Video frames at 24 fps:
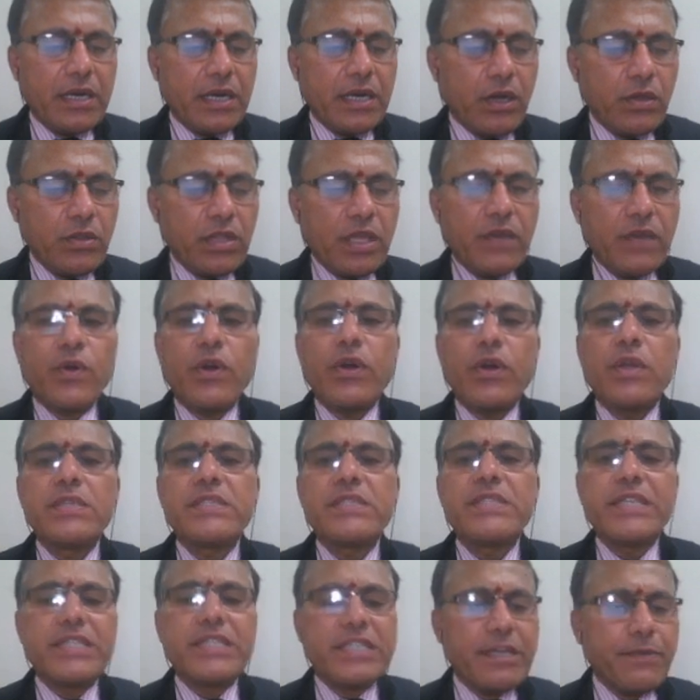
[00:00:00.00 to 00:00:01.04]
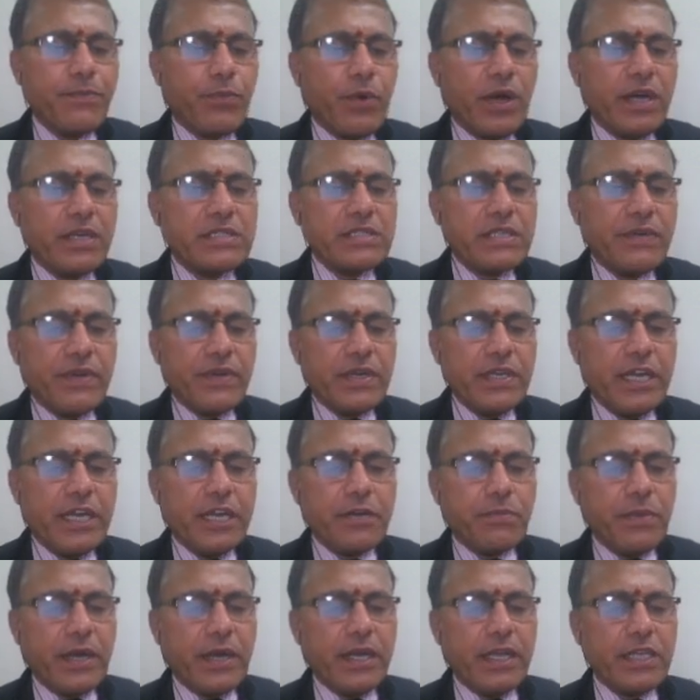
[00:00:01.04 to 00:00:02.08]
Now, therefore,
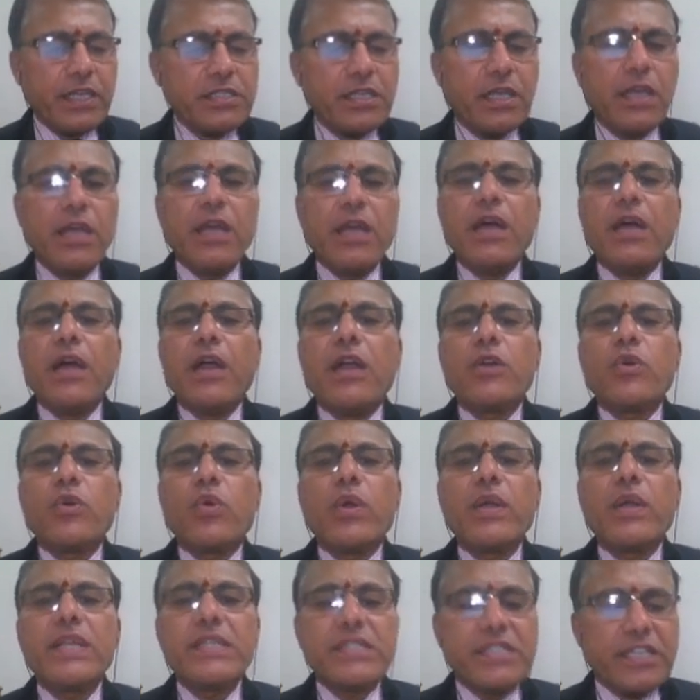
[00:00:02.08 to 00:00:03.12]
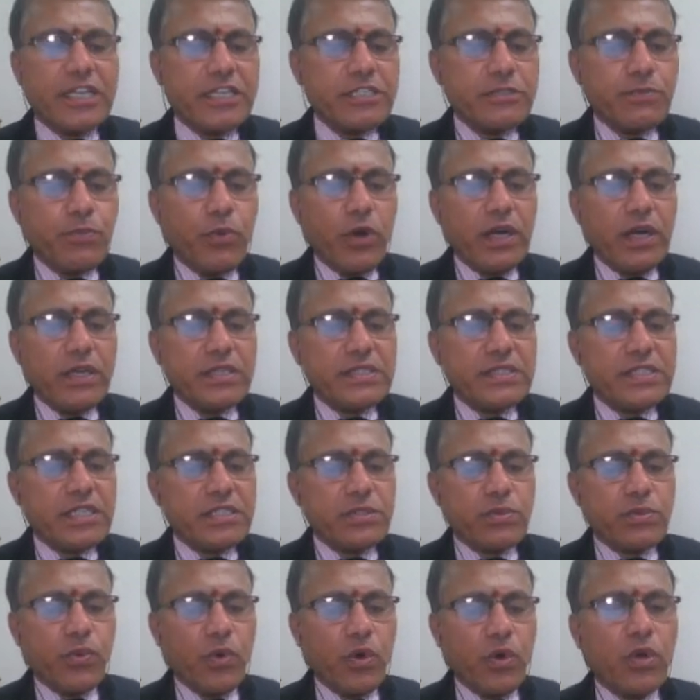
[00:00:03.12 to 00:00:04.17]
60.78 minus
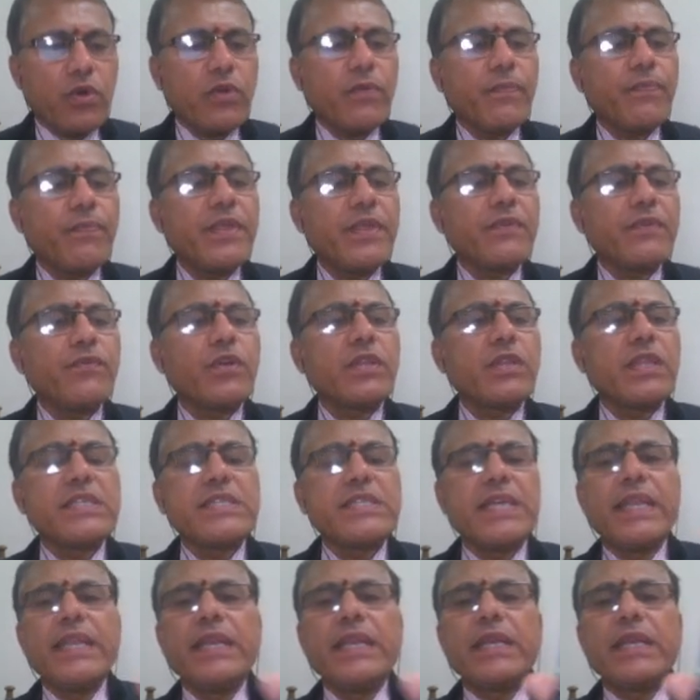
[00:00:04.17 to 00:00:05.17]
26.64. Therefore, there is an